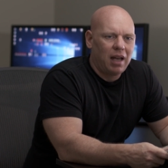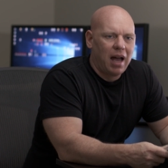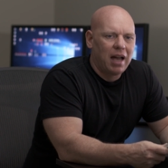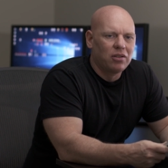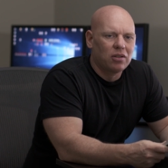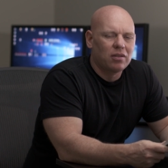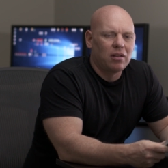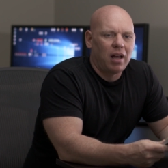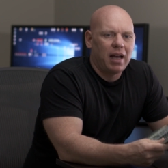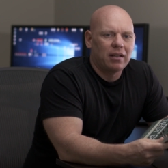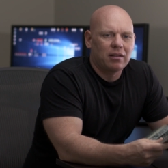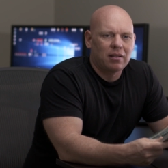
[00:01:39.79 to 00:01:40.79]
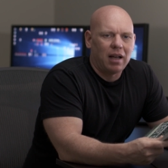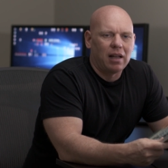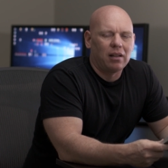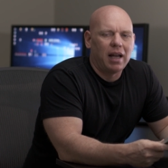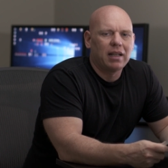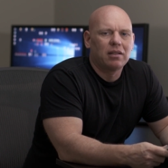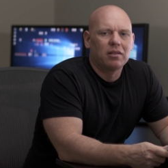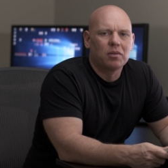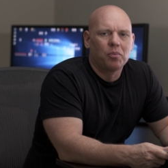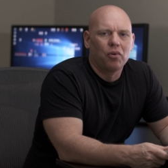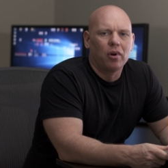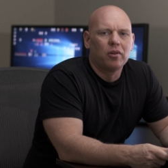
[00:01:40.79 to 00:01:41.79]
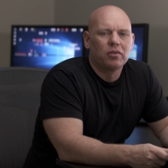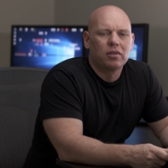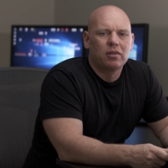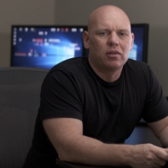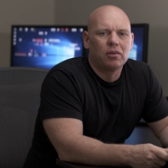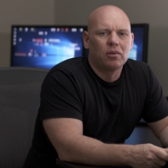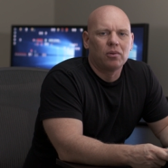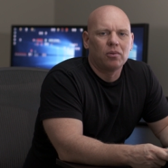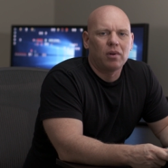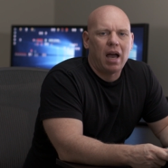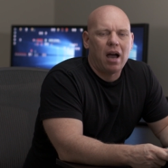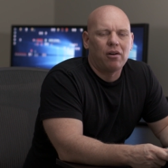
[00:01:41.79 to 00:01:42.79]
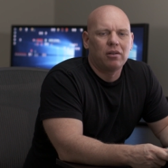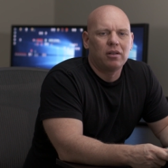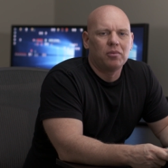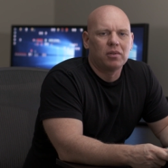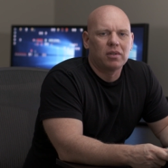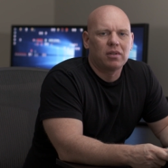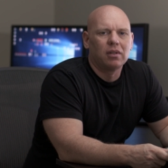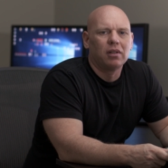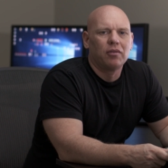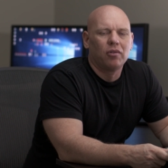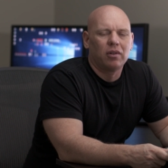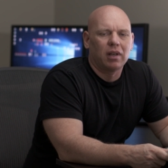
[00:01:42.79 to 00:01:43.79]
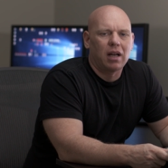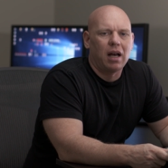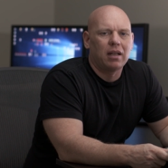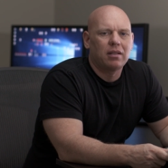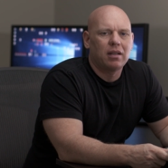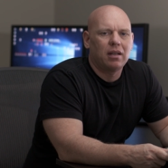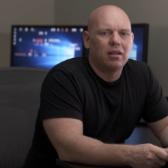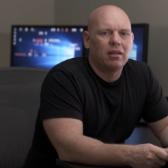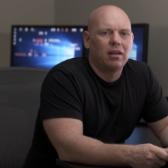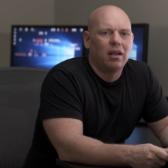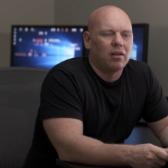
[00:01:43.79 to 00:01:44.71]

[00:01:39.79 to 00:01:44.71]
I just liked I liked his approach to how he was delivering the content.